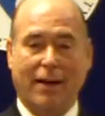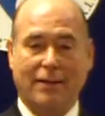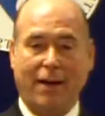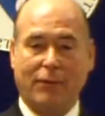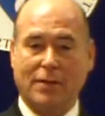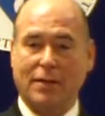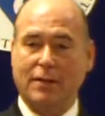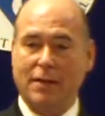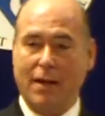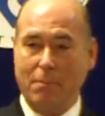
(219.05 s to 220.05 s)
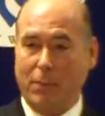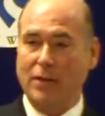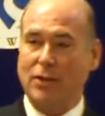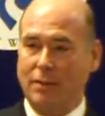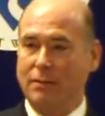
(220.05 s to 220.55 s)
deficit and
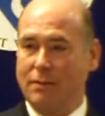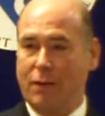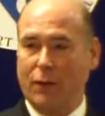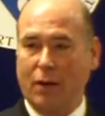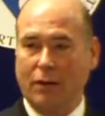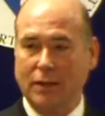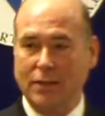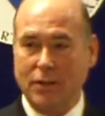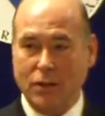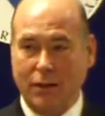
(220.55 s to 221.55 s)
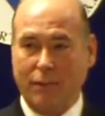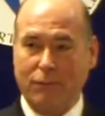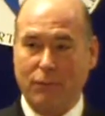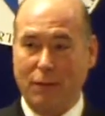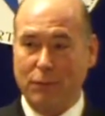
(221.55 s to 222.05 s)
budget difficulties this year.
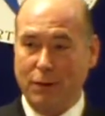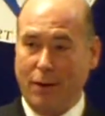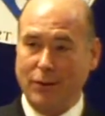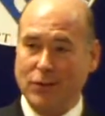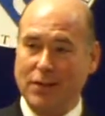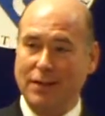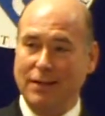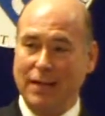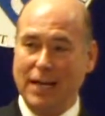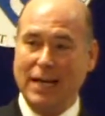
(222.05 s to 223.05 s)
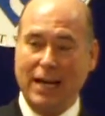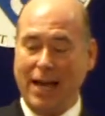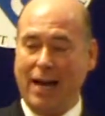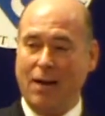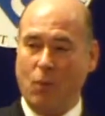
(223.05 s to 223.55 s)
If you noticed,
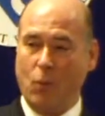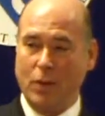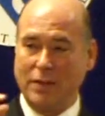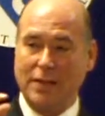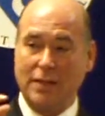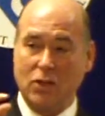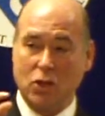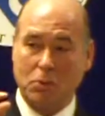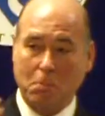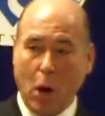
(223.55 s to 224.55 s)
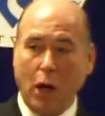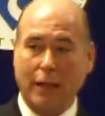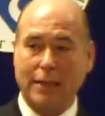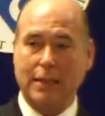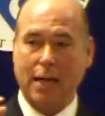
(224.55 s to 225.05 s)
Indiana was the
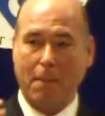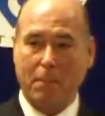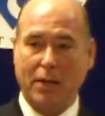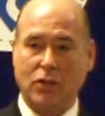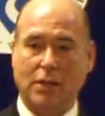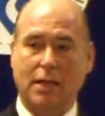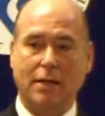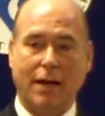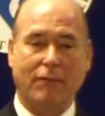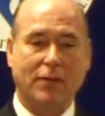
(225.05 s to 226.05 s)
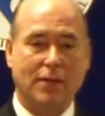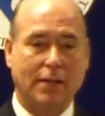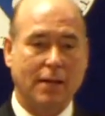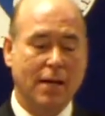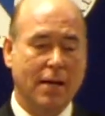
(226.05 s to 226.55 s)
smallest budget deficit
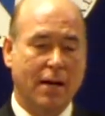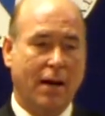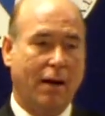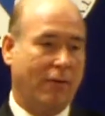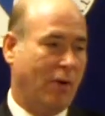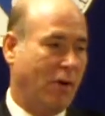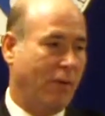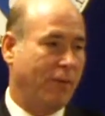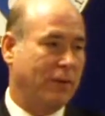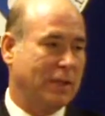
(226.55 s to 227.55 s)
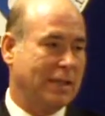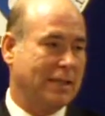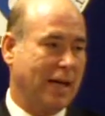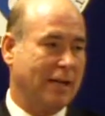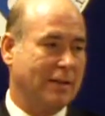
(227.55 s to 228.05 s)
of all 50
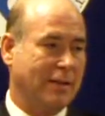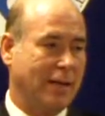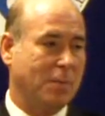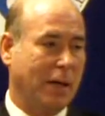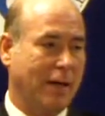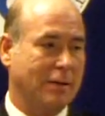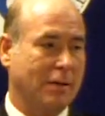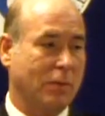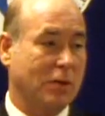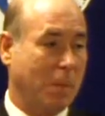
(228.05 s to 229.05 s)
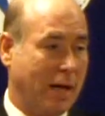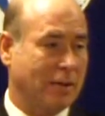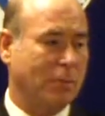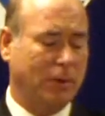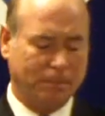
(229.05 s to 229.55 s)
states, and that's because of the
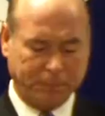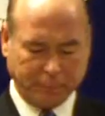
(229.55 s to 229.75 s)
responsible